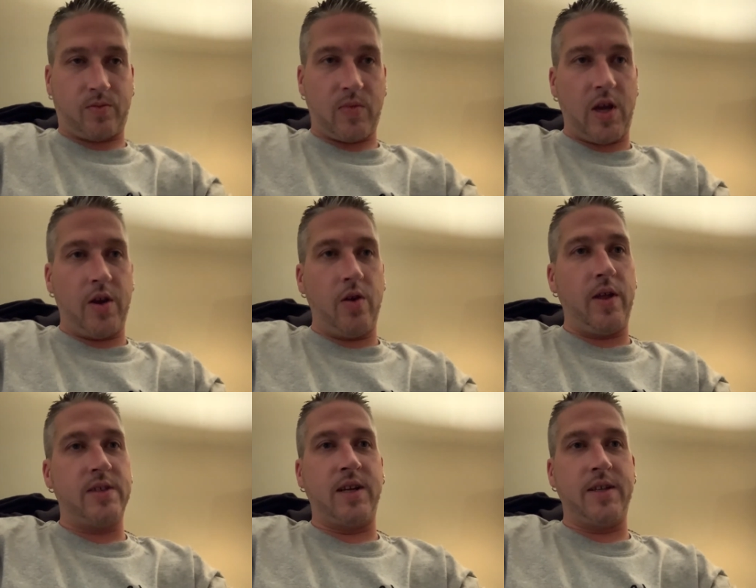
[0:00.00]
I know
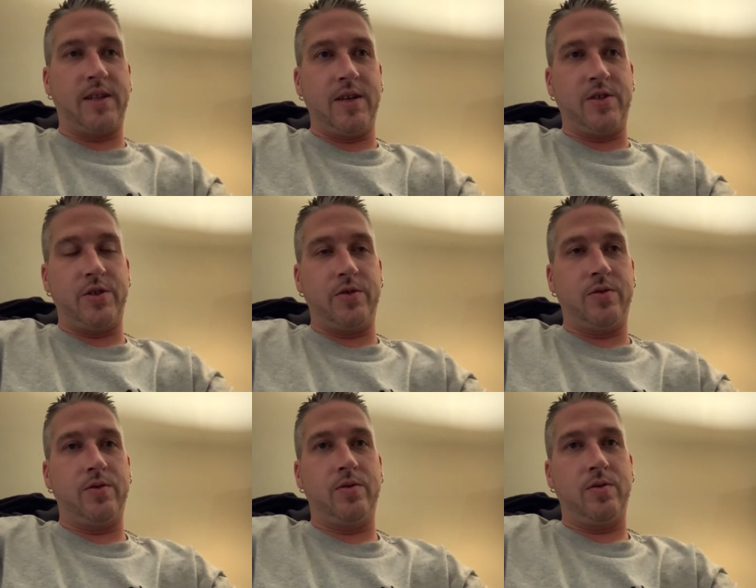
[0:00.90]
that's not the issue.
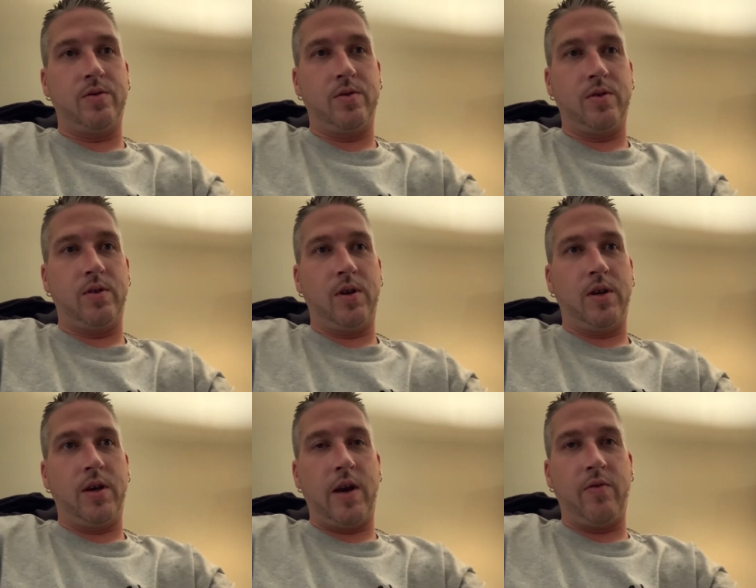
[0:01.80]

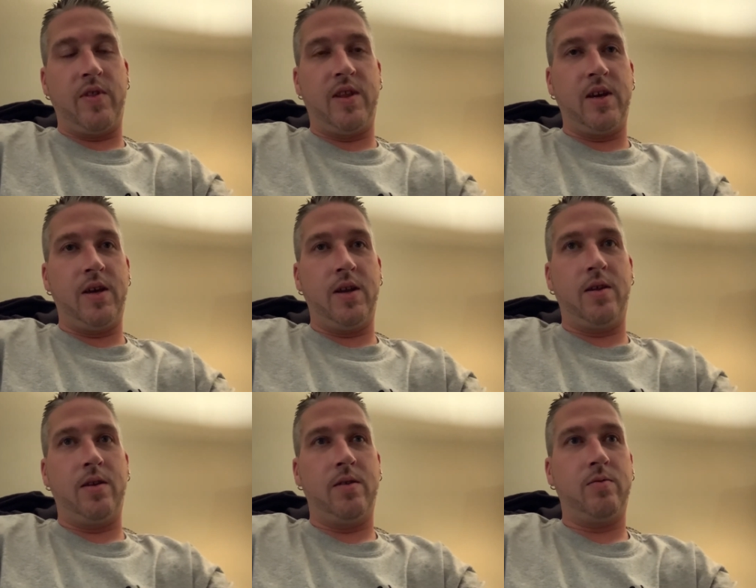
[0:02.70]
Everything
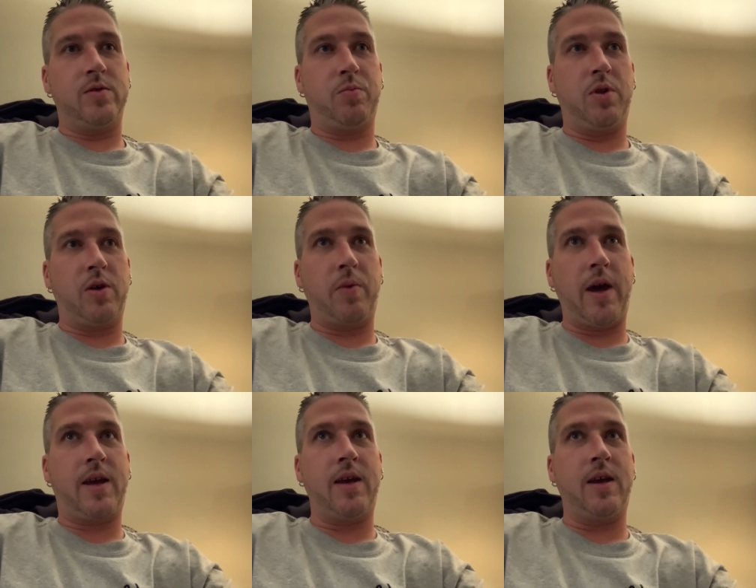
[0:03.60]
was plugged
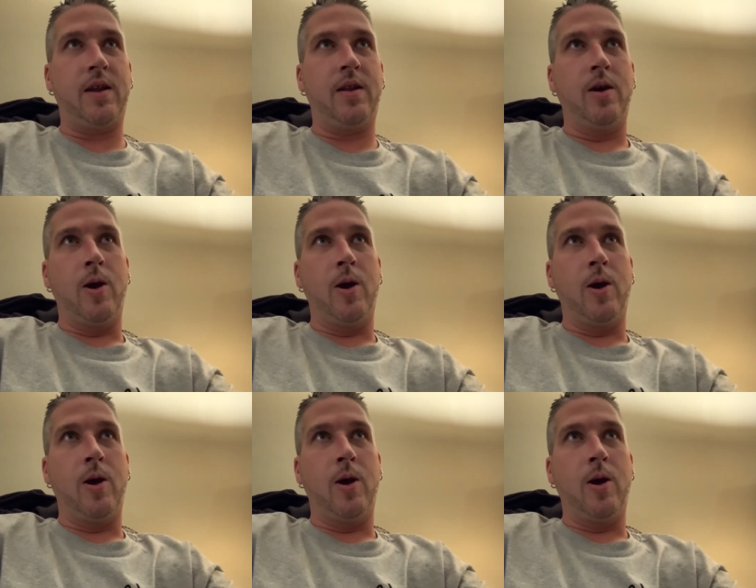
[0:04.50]
back in.